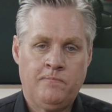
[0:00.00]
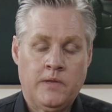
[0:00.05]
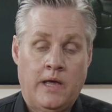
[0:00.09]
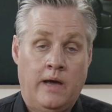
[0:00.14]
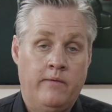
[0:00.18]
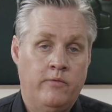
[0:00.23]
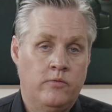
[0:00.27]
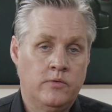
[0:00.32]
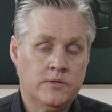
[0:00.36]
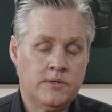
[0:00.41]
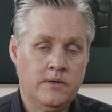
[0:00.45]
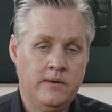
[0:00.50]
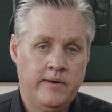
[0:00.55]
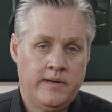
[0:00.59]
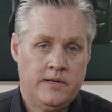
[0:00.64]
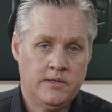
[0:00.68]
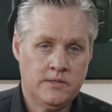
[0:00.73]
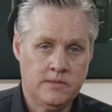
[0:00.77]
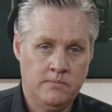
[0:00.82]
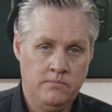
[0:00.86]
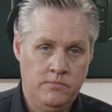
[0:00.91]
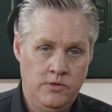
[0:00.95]
I've also
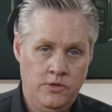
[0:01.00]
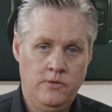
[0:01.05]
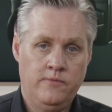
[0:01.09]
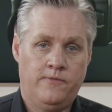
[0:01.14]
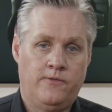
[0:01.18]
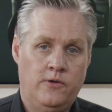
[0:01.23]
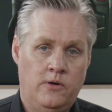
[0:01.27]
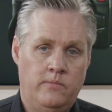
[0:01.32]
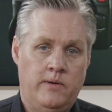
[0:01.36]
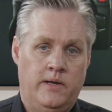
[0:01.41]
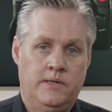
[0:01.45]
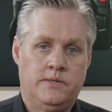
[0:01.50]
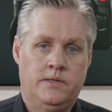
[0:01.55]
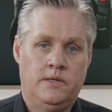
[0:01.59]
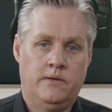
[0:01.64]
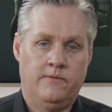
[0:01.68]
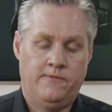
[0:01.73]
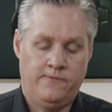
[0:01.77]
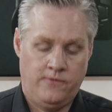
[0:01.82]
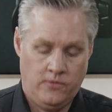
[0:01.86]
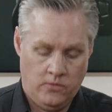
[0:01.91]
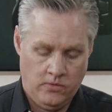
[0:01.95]
added some new formats in the
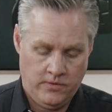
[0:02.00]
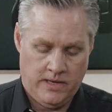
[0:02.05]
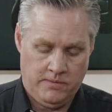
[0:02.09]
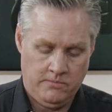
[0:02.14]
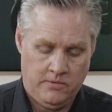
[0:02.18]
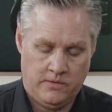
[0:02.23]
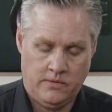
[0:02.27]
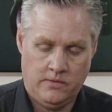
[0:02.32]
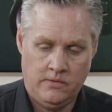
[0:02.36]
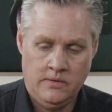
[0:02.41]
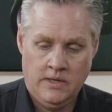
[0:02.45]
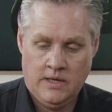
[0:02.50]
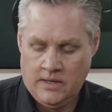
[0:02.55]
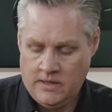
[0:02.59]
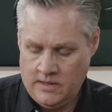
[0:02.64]
4K model.